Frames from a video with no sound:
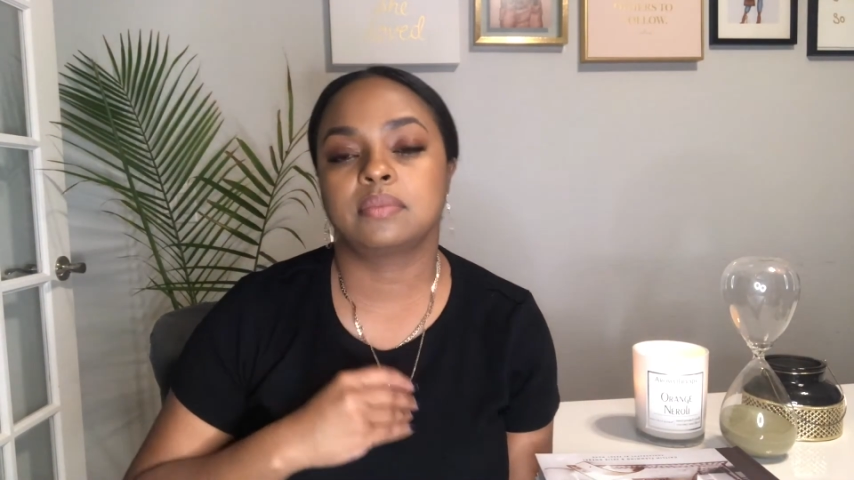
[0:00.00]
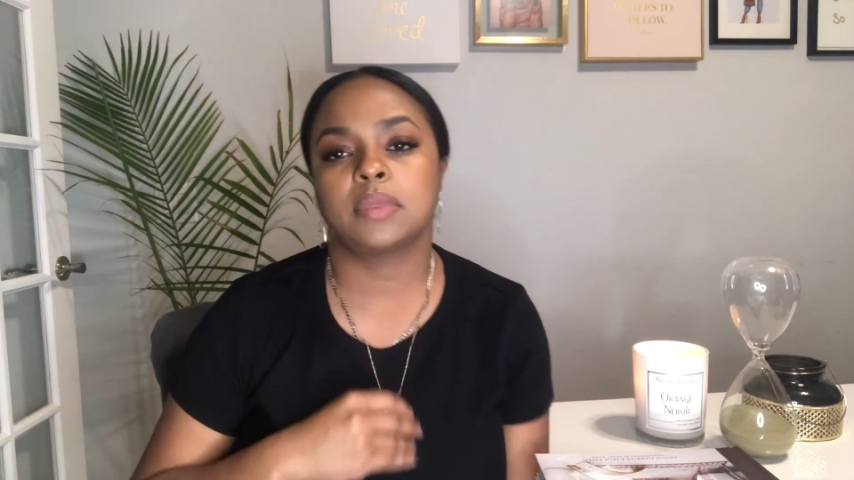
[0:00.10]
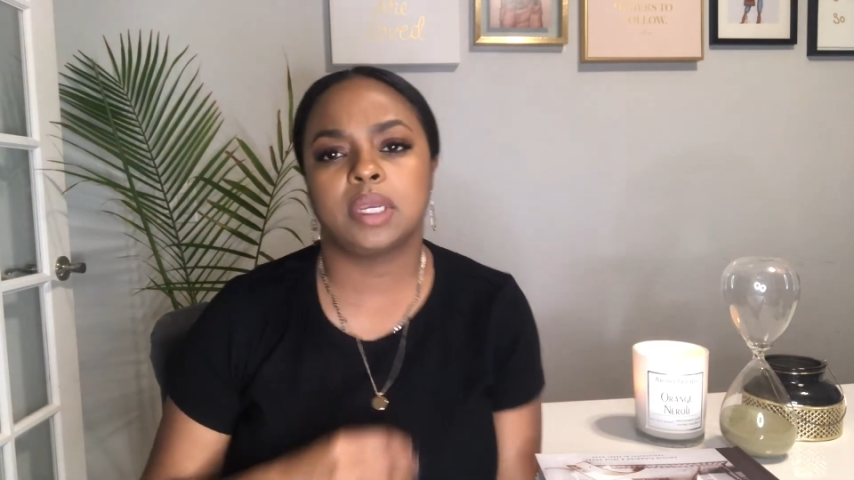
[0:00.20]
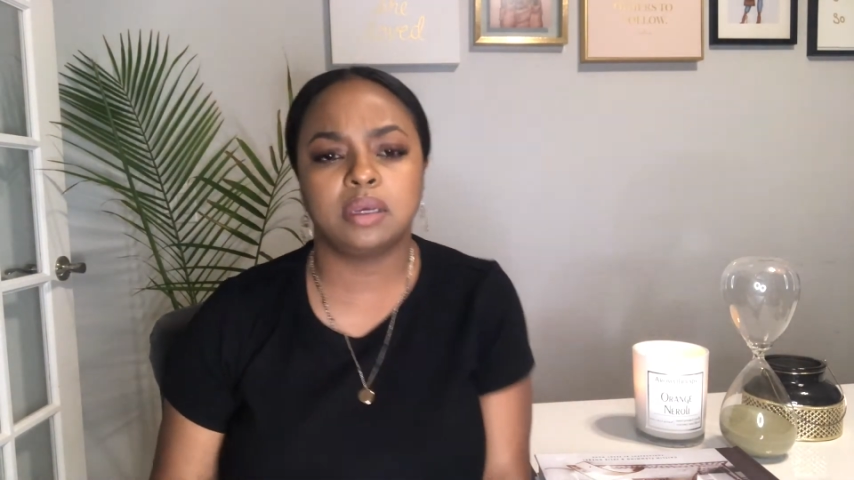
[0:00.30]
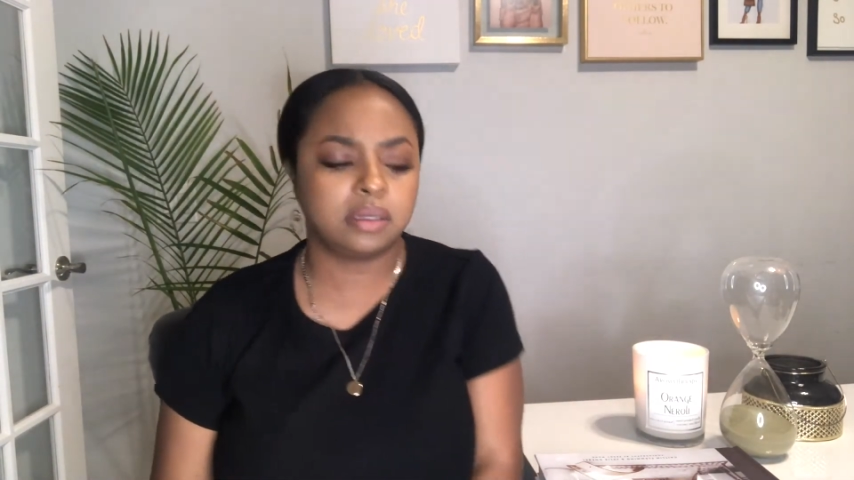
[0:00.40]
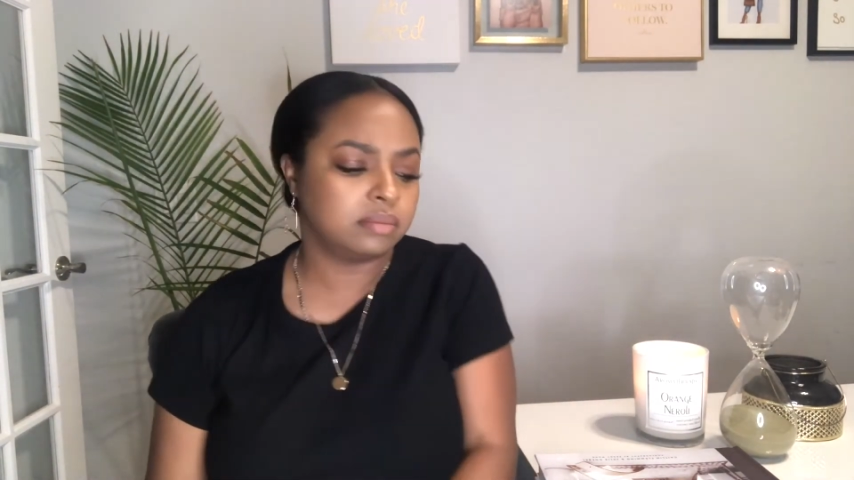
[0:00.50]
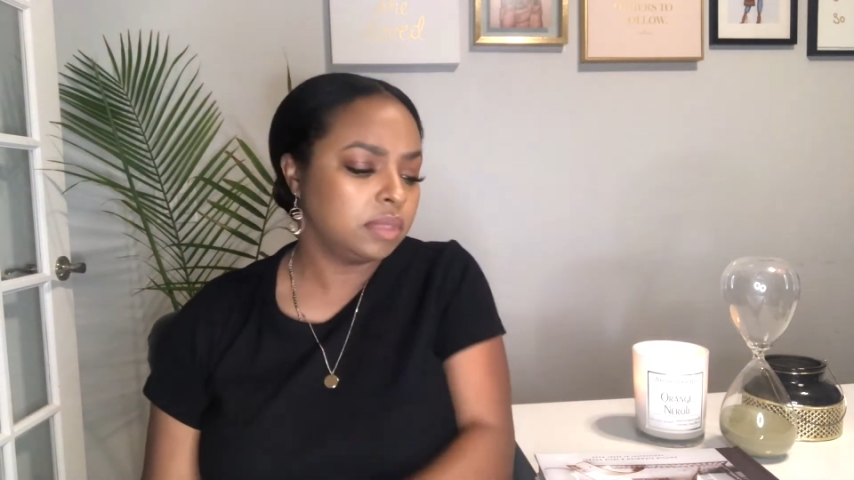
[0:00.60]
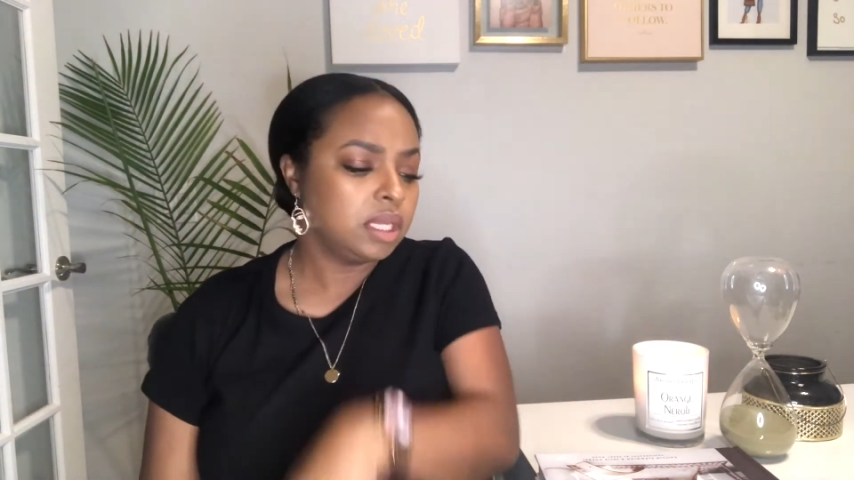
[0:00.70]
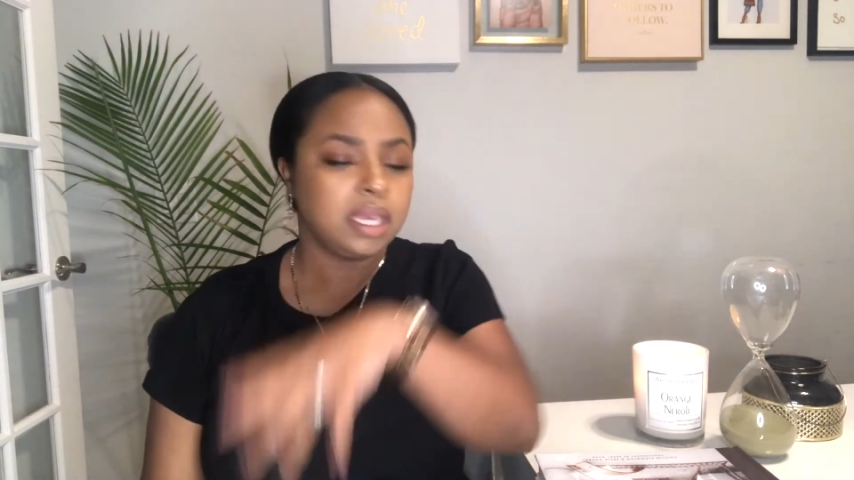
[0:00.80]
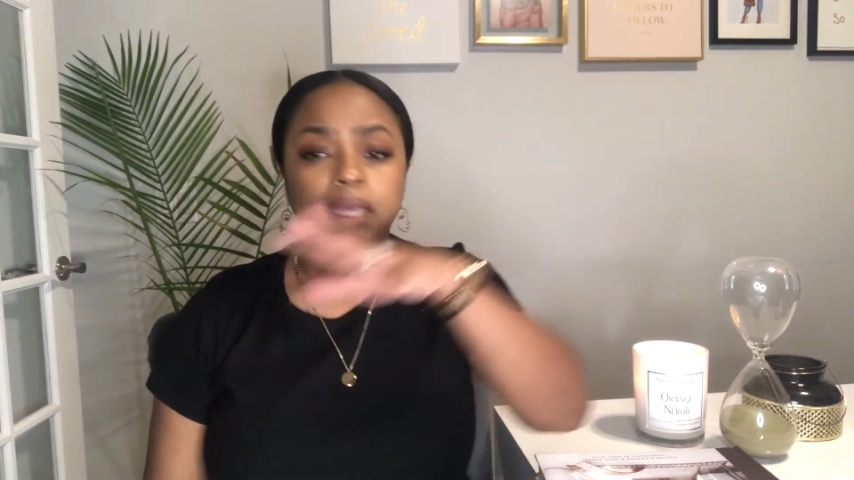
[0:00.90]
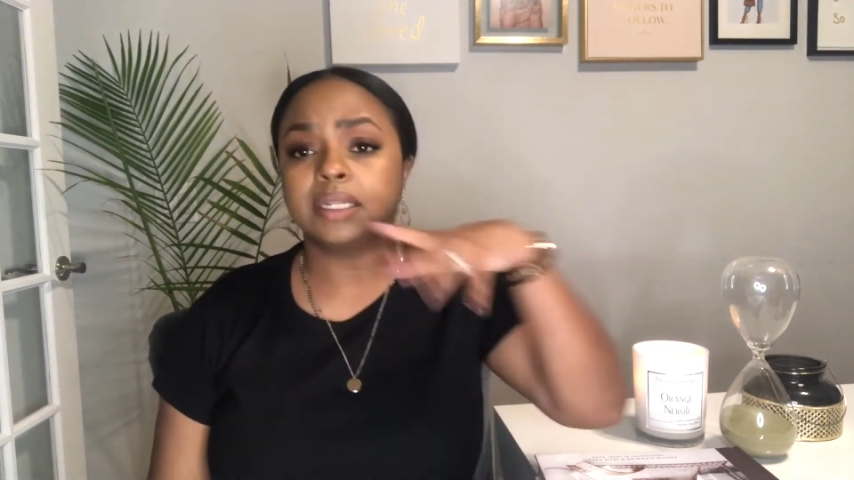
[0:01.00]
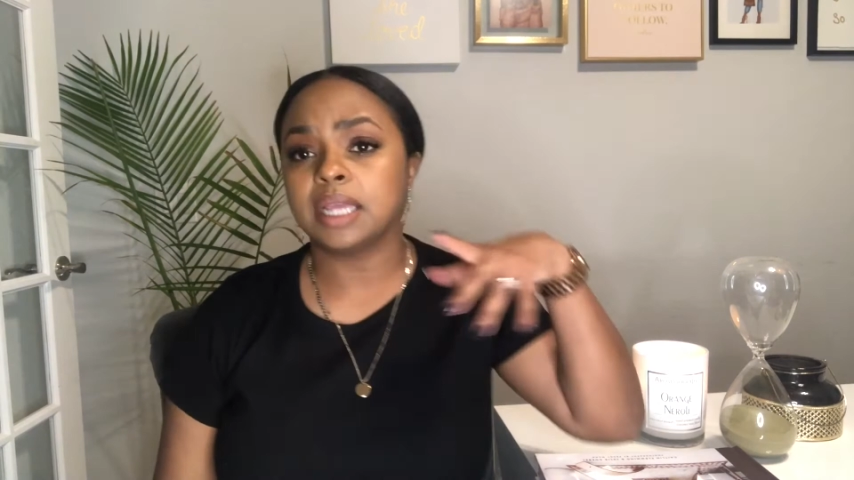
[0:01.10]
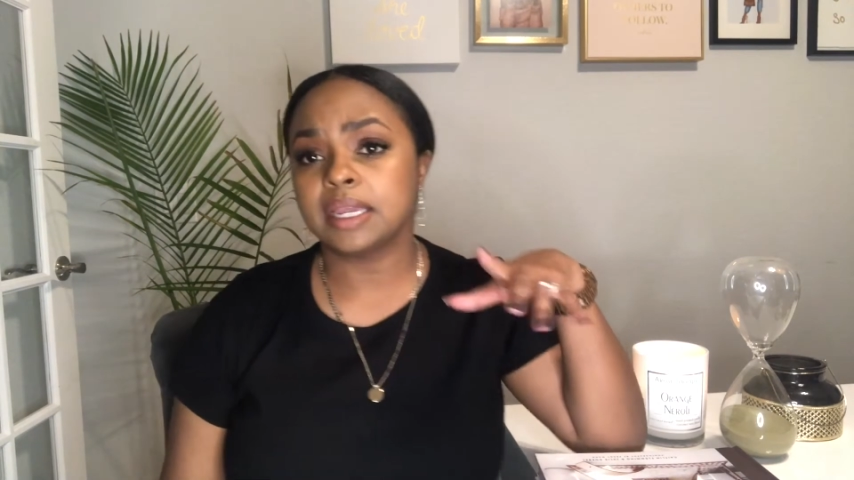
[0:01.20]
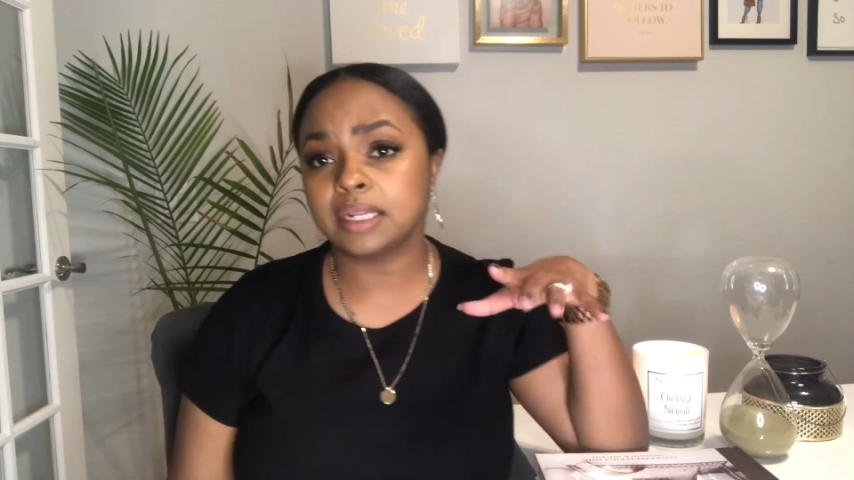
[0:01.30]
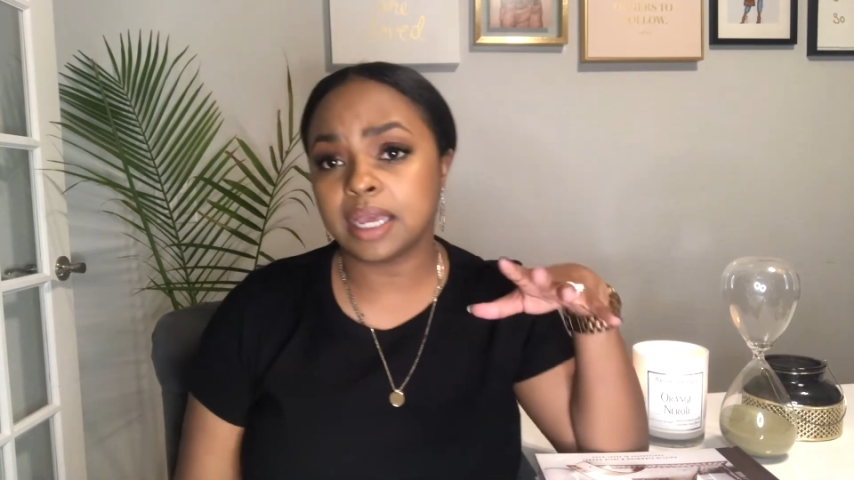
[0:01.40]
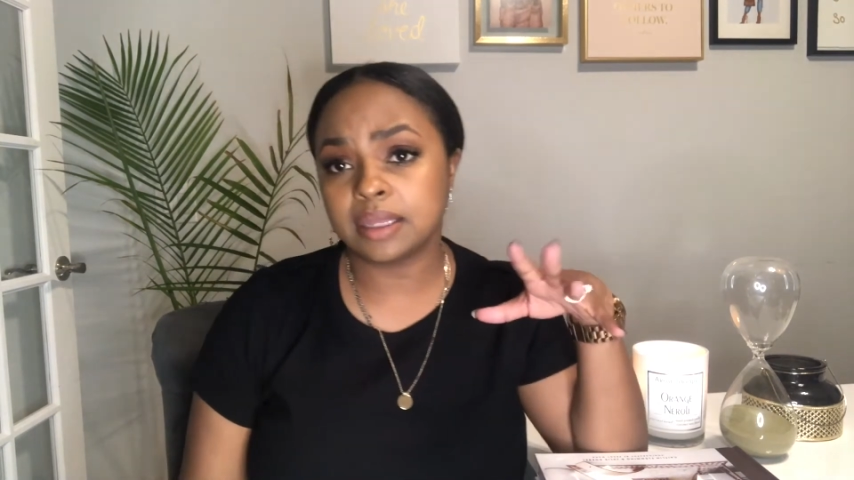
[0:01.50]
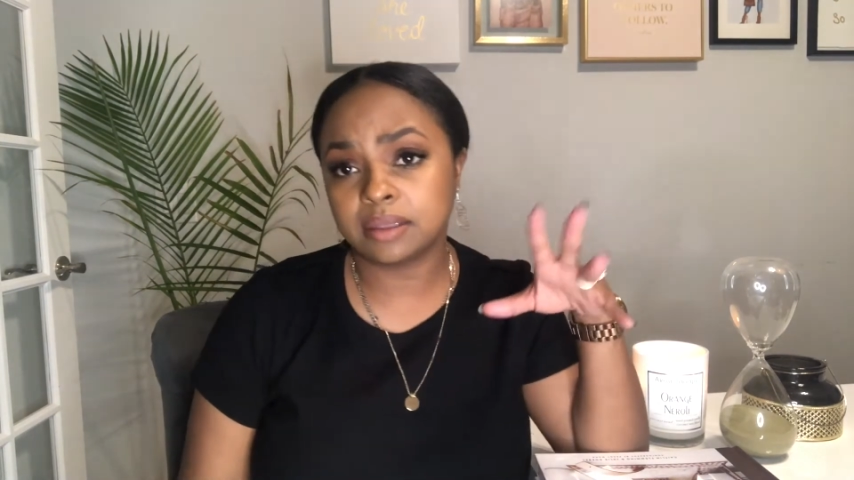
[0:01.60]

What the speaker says: and I